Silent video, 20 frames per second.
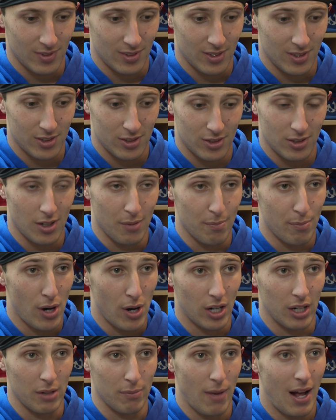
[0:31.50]
watch a
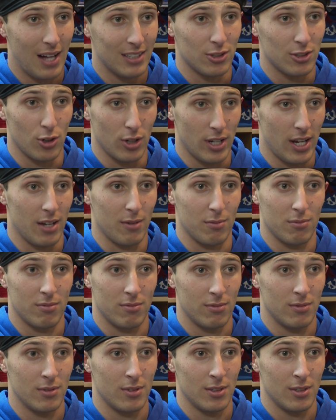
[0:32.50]
Bergen Bosco game.
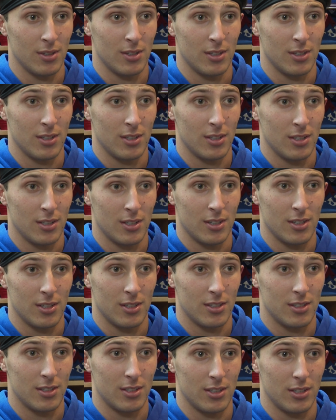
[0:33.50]

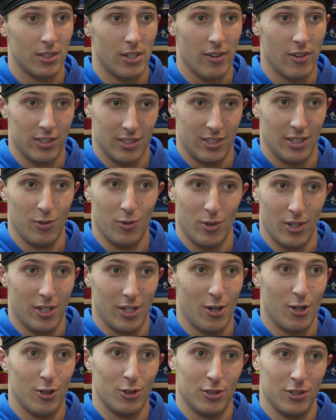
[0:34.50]
You ever seen one of
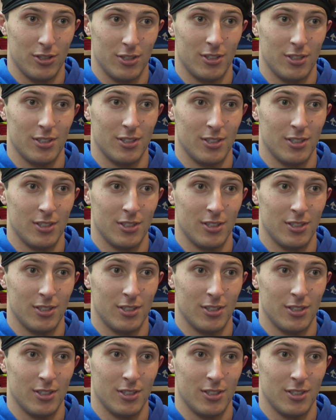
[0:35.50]
those?